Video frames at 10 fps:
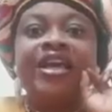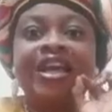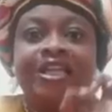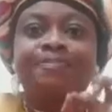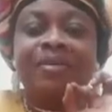
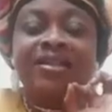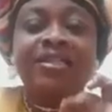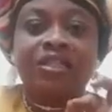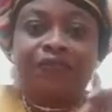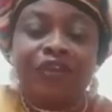He
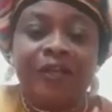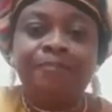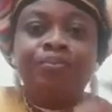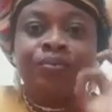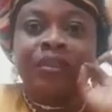expressed his
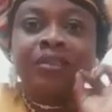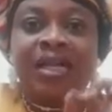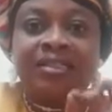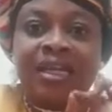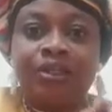feeling
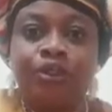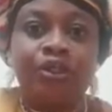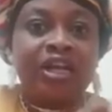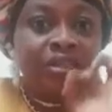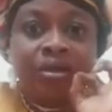that
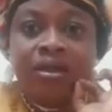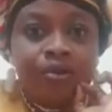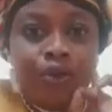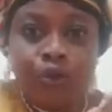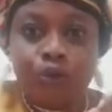Nigerian
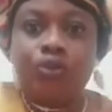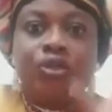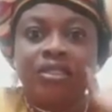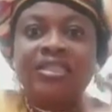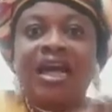
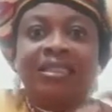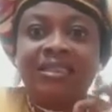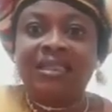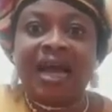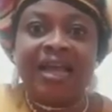youths, they are
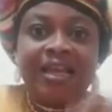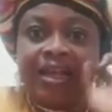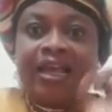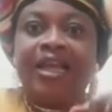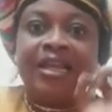
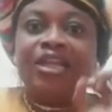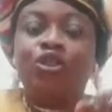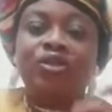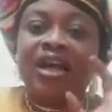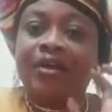dying in
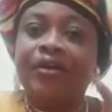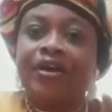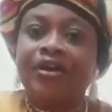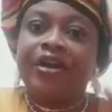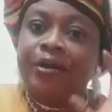Nigerian
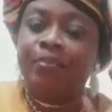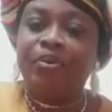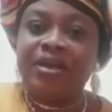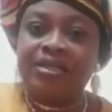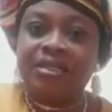Kirikiri
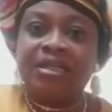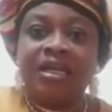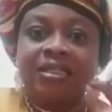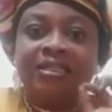prison.